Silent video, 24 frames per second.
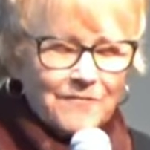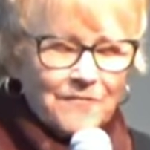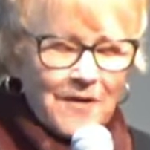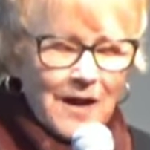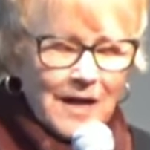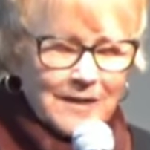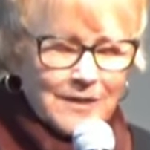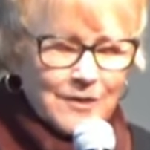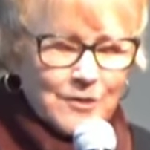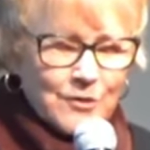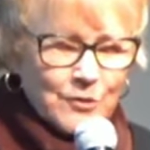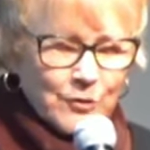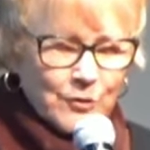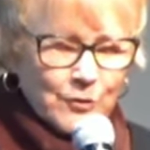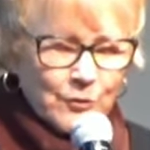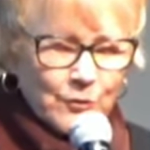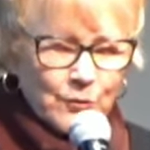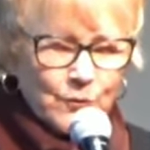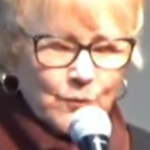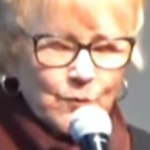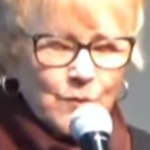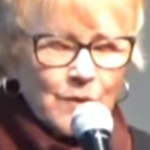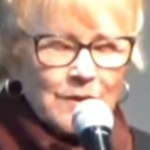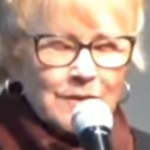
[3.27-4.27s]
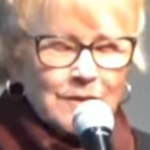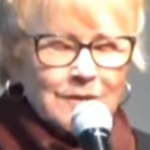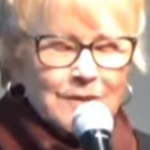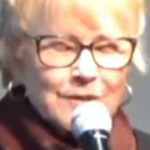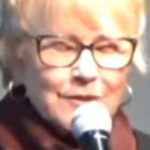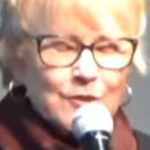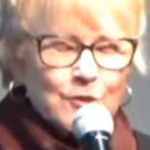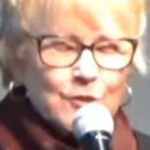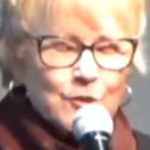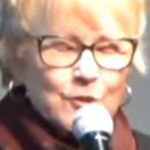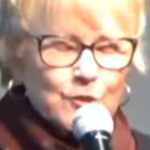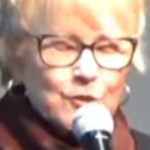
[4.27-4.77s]
invite you
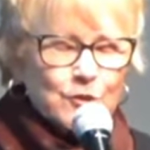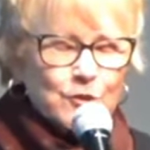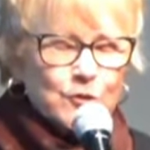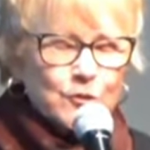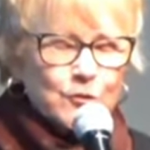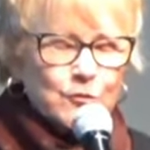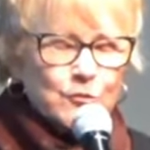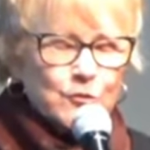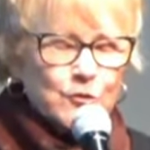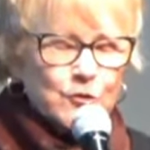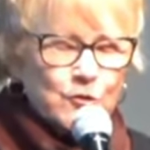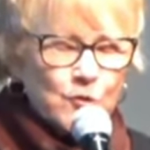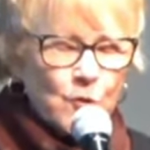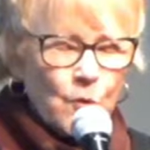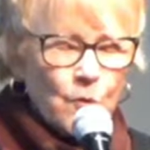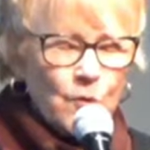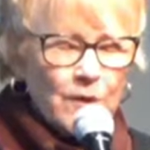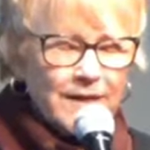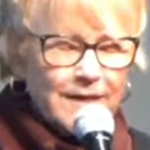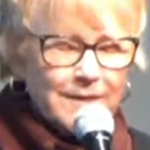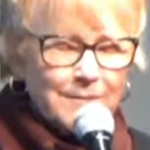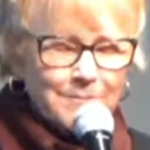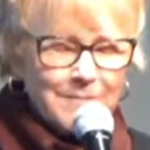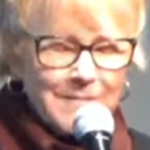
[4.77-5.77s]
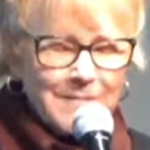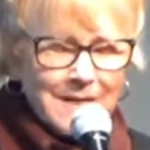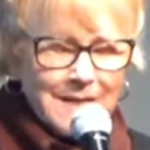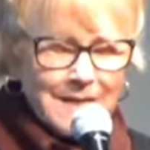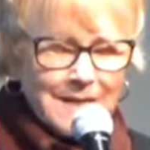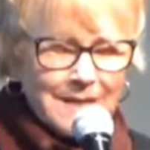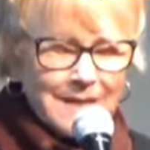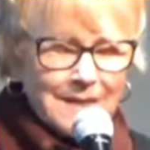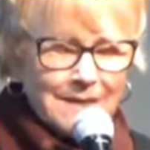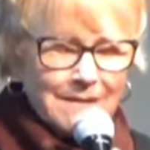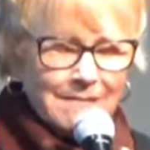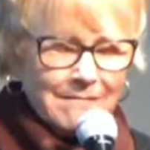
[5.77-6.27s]
to join
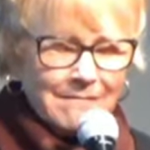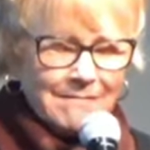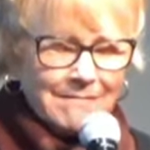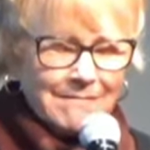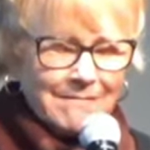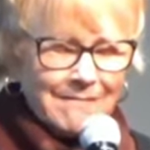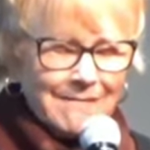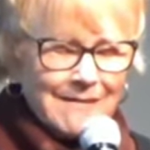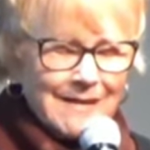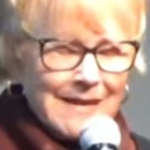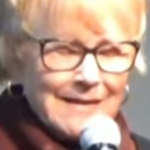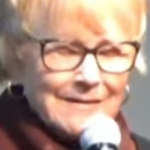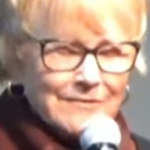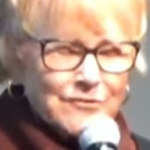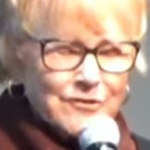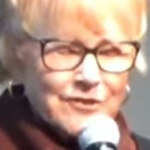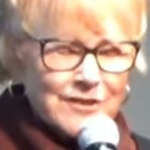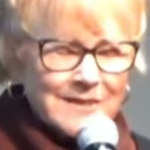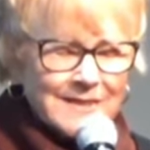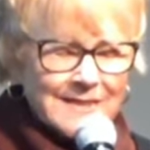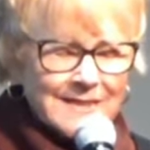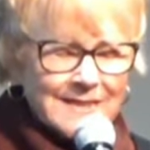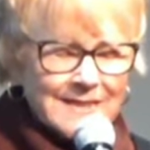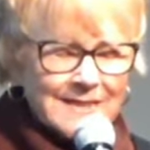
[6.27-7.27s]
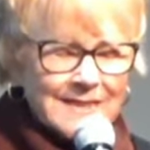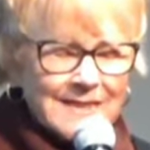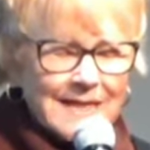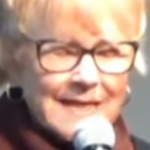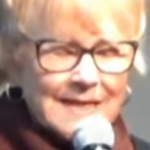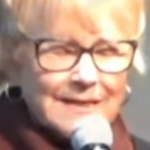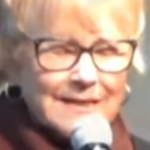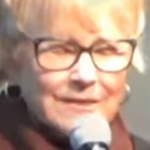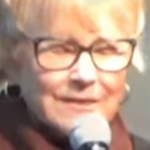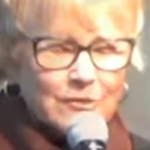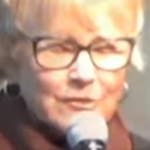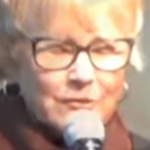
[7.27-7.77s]
me and just
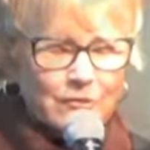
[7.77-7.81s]
center